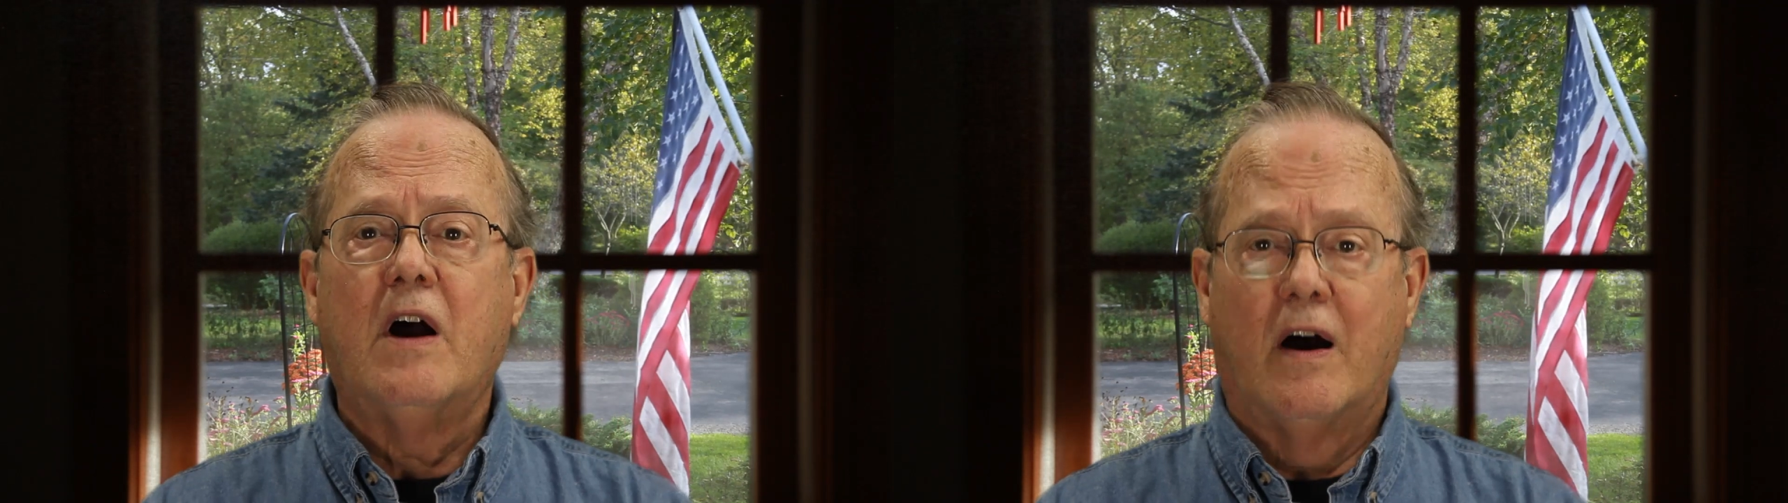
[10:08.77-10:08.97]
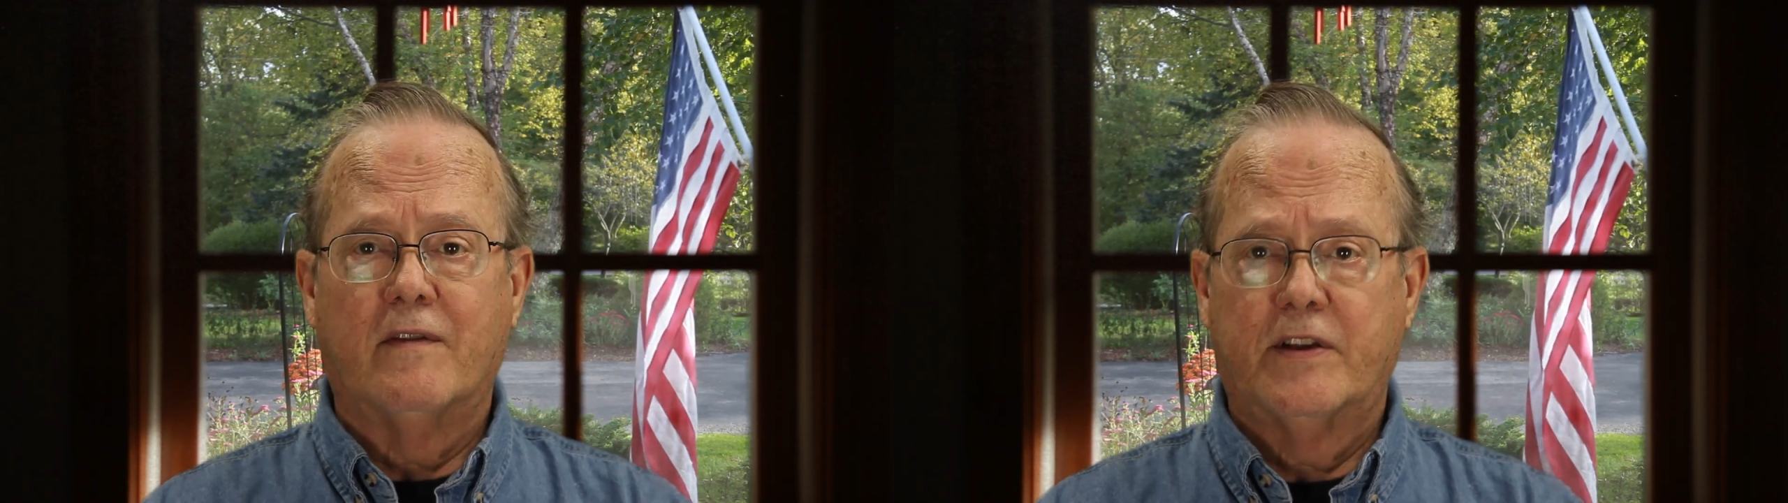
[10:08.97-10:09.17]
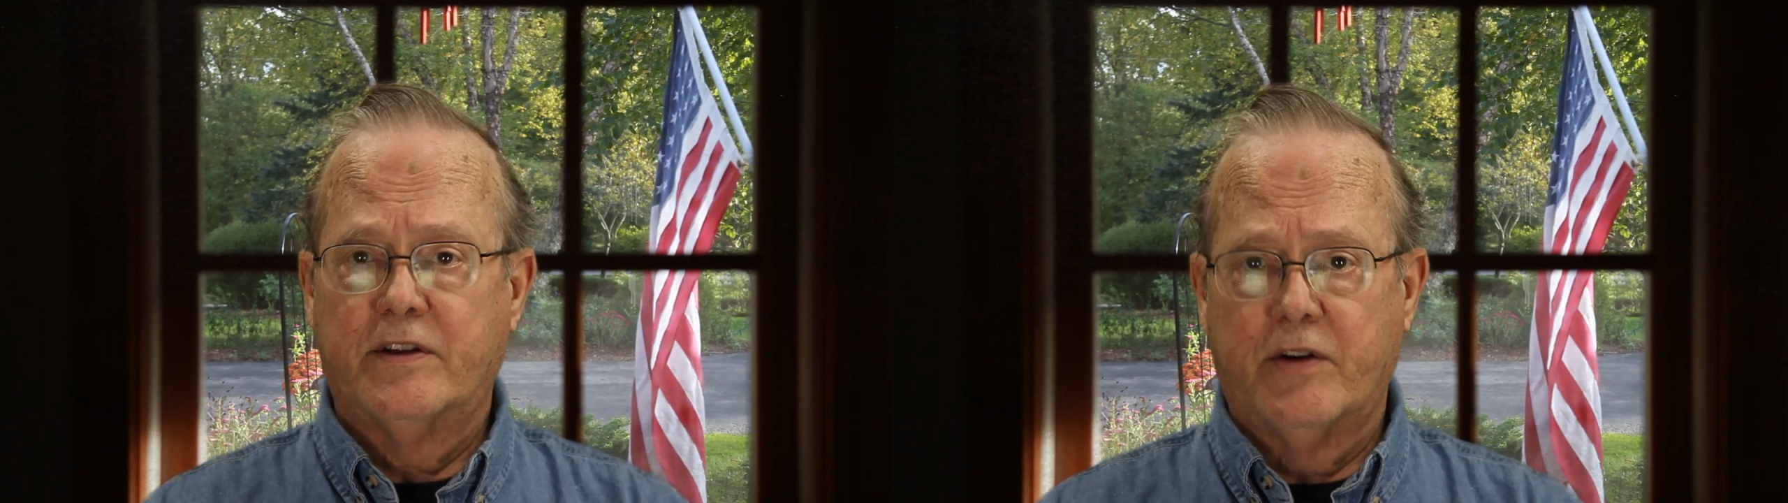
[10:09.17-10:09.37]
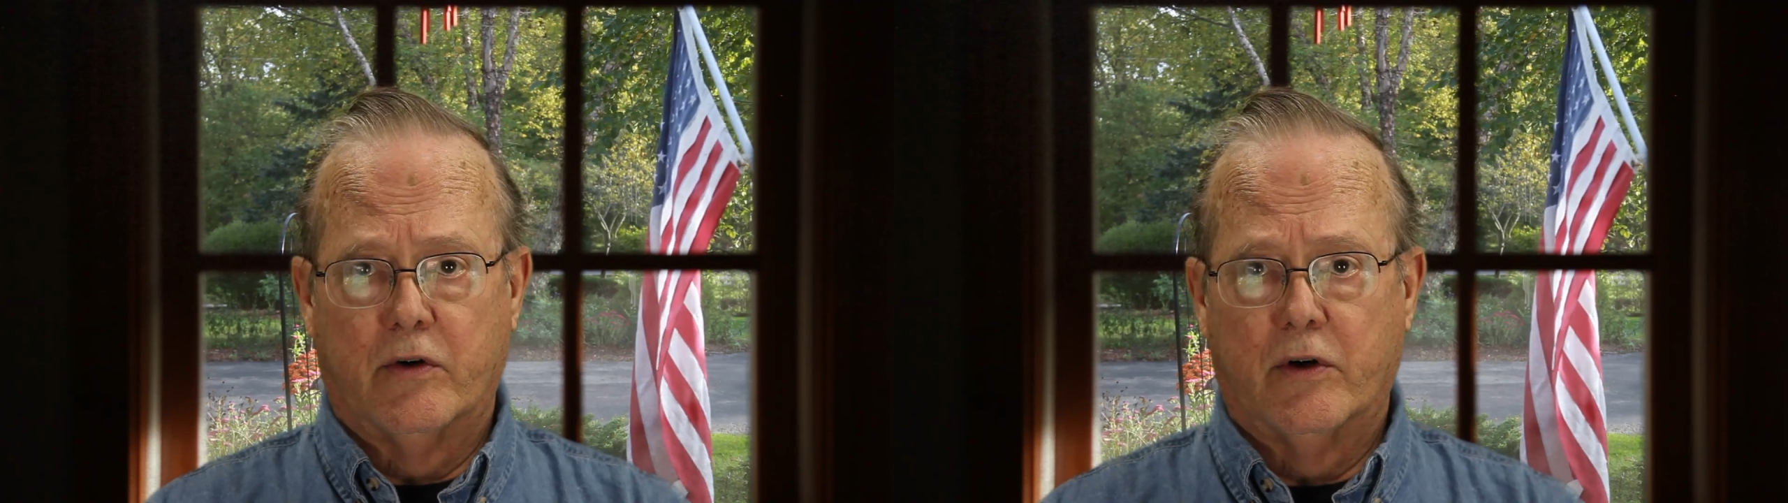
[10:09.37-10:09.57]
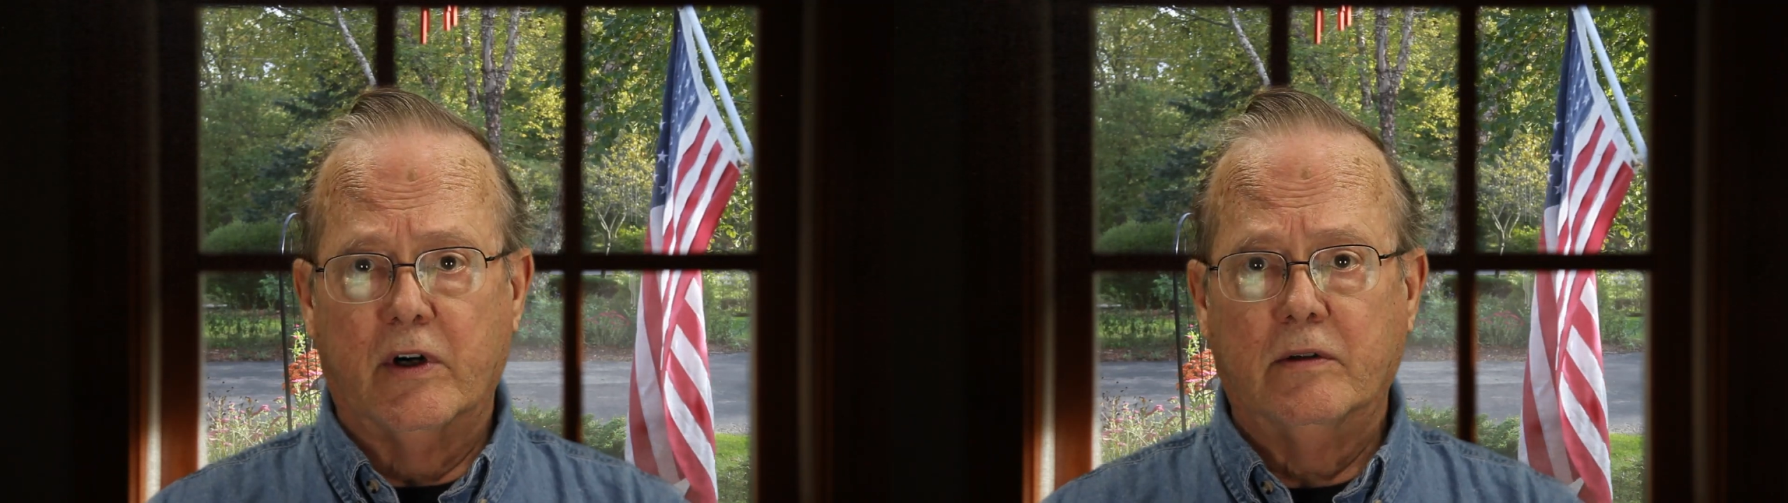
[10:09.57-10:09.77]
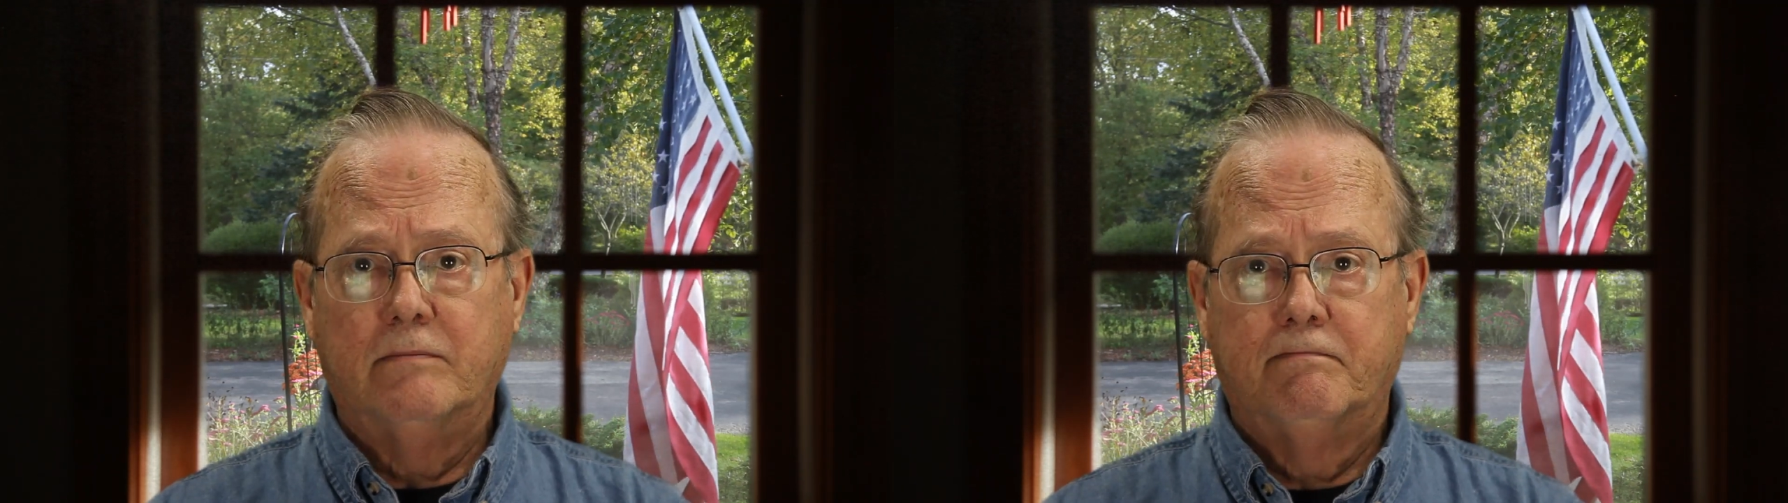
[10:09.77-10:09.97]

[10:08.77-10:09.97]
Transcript: of the door.